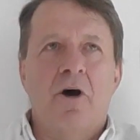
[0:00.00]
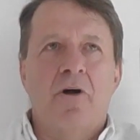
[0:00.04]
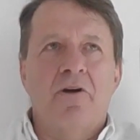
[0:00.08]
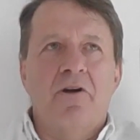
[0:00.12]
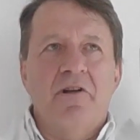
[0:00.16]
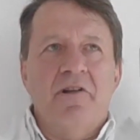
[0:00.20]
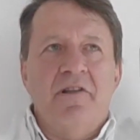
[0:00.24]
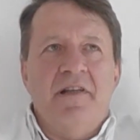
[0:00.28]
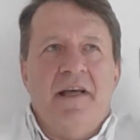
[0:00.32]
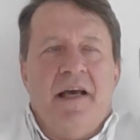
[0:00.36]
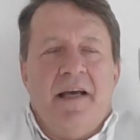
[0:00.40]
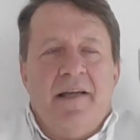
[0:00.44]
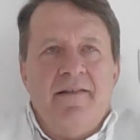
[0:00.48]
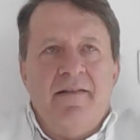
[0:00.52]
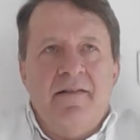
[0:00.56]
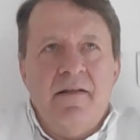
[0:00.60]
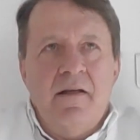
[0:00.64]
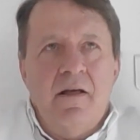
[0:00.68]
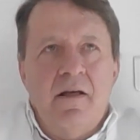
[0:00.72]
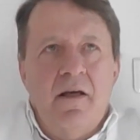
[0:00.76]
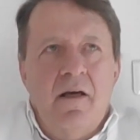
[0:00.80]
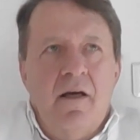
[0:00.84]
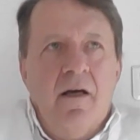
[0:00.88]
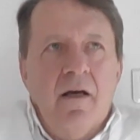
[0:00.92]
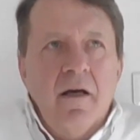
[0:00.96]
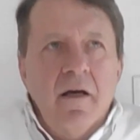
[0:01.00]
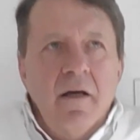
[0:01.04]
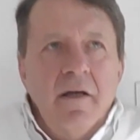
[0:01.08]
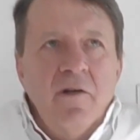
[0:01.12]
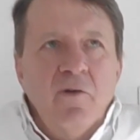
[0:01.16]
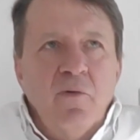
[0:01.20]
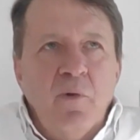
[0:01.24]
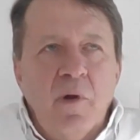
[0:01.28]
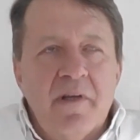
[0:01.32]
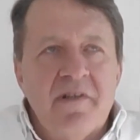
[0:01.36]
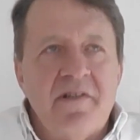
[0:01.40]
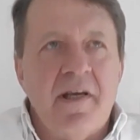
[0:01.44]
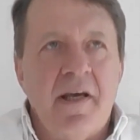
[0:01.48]
not yet.
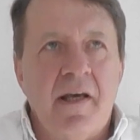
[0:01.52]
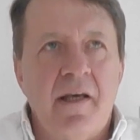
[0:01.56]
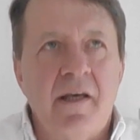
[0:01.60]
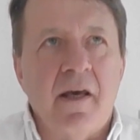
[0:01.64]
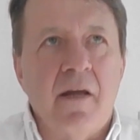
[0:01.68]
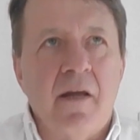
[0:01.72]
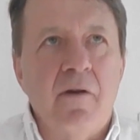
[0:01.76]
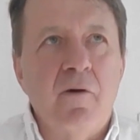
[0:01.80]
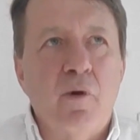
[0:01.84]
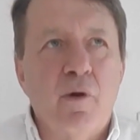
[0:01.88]
It will take